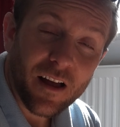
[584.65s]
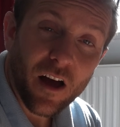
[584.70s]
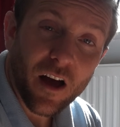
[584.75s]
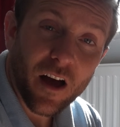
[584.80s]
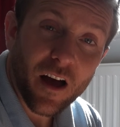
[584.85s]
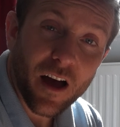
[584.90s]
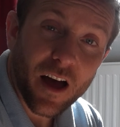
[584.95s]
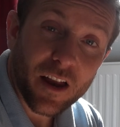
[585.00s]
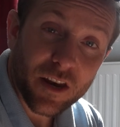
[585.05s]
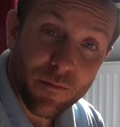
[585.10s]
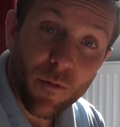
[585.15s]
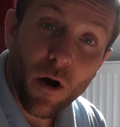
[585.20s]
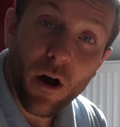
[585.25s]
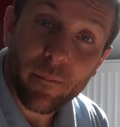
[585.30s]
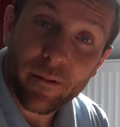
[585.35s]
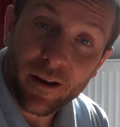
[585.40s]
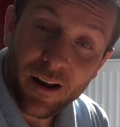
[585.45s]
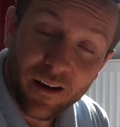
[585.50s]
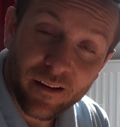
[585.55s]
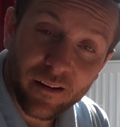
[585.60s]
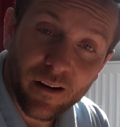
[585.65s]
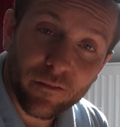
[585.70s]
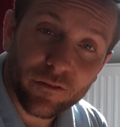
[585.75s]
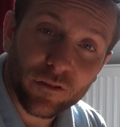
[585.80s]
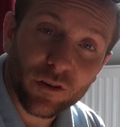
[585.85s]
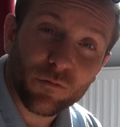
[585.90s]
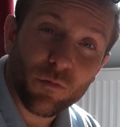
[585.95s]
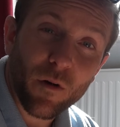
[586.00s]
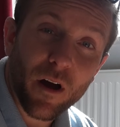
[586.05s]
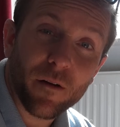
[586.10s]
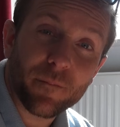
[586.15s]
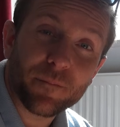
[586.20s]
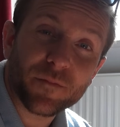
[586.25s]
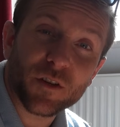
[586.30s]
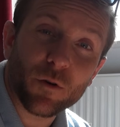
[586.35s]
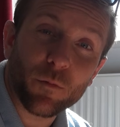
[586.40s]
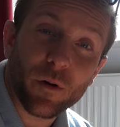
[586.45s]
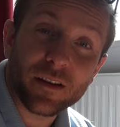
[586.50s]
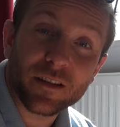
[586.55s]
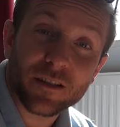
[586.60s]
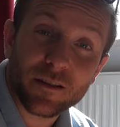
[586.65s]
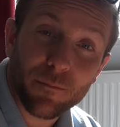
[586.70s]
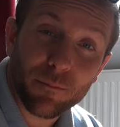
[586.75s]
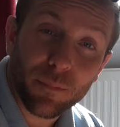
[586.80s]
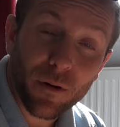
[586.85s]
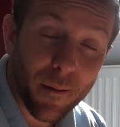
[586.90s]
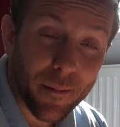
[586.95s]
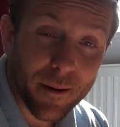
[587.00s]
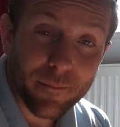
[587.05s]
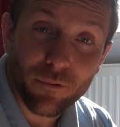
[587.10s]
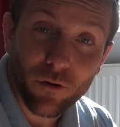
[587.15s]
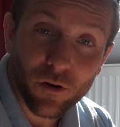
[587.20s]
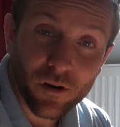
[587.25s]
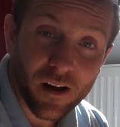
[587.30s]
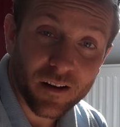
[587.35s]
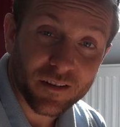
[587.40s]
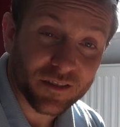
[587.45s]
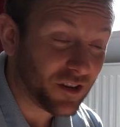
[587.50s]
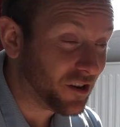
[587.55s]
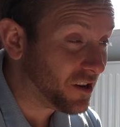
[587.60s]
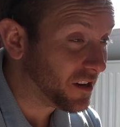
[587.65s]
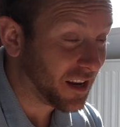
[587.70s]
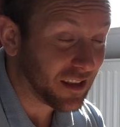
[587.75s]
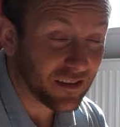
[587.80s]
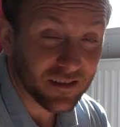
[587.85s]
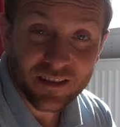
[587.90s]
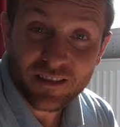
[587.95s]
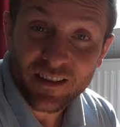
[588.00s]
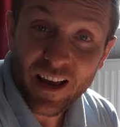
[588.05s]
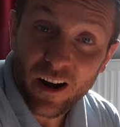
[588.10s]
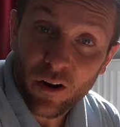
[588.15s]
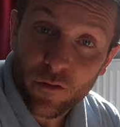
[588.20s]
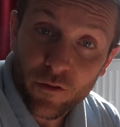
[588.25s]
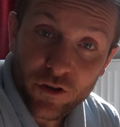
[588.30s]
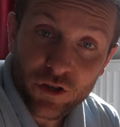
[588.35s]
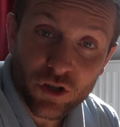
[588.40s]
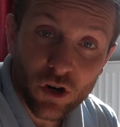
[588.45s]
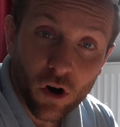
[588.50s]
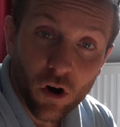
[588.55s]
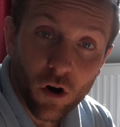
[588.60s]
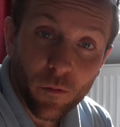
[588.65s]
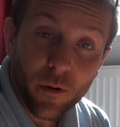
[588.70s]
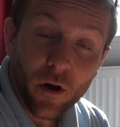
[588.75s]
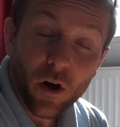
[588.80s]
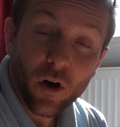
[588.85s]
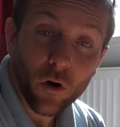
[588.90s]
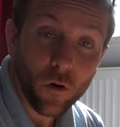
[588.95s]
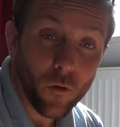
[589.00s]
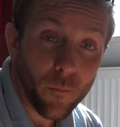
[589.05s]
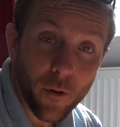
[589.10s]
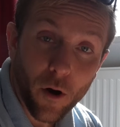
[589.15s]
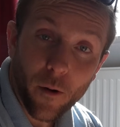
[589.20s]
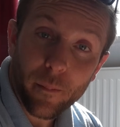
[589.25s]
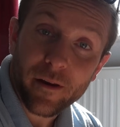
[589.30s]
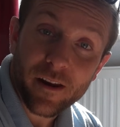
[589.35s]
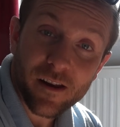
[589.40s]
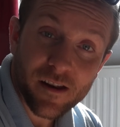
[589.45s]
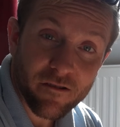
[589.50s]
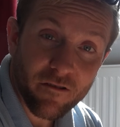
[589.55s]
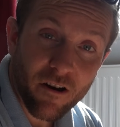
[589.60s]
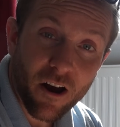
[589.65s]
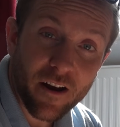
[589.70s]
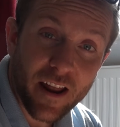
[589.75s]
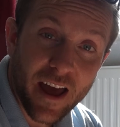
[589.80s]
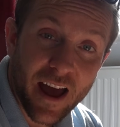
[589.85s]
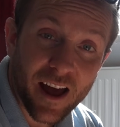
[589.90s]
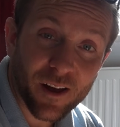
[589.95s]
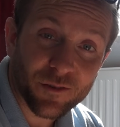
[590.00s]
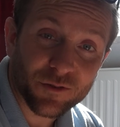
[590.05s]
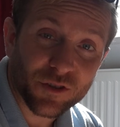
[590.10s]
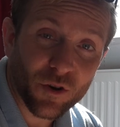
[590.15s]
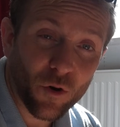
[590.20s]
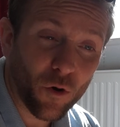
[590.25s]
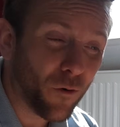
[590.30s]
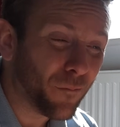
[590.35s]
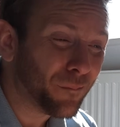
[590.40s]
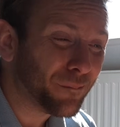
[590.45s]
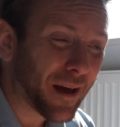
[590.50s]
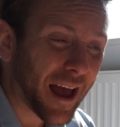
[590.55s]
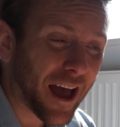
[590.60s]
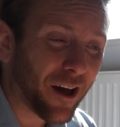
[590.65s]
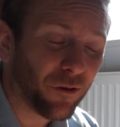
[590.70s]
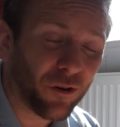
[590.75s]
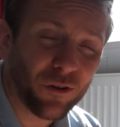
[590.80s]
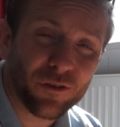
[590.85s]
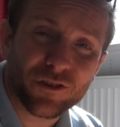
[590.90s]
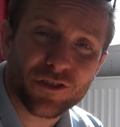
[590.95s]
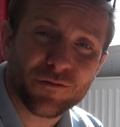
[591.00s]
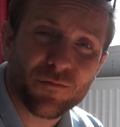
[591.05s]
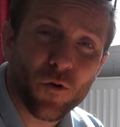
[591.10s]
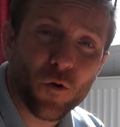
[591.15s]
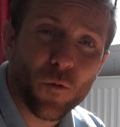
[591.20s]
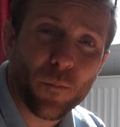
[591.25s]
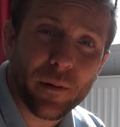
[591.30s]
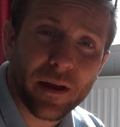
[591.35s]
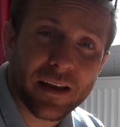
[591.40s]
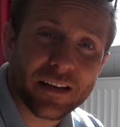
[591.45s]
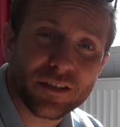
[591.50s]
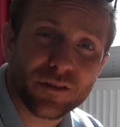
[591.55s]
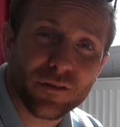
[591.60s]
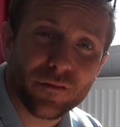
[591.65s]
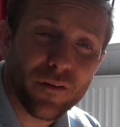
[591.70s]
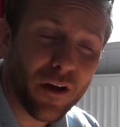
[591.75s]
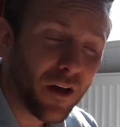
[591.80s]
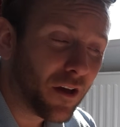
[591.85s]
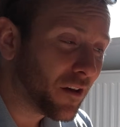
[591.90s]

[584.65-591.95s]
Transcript: uh, and you might be lucky enough to, as well to win some plumbing products that you can either sell on the job or pop in at your own house or mount on a small piece of